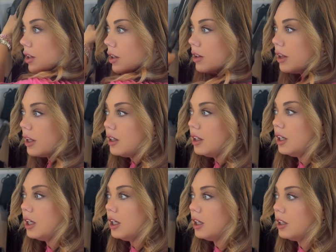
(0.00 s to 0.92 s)
that
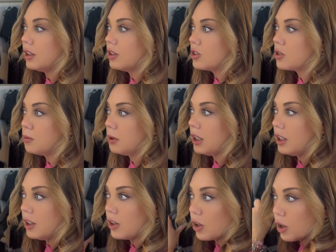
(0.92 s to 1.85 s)
need to
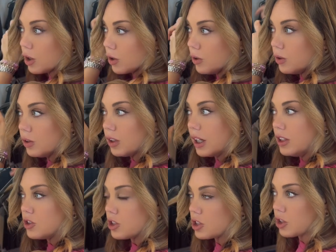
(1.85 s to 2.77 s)
be curled and
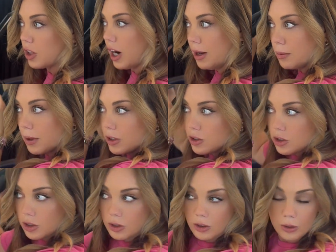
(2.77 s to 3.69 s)
just grab and
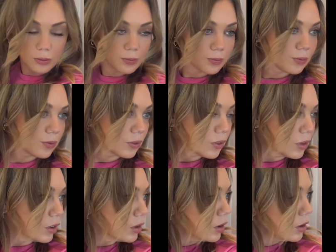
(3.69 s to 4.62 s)
do
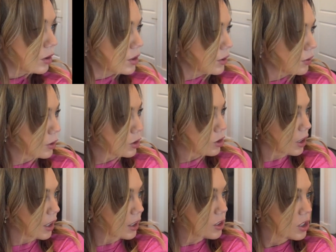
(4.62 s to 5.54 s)
different
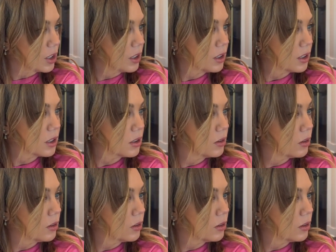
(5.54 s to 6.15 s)
directions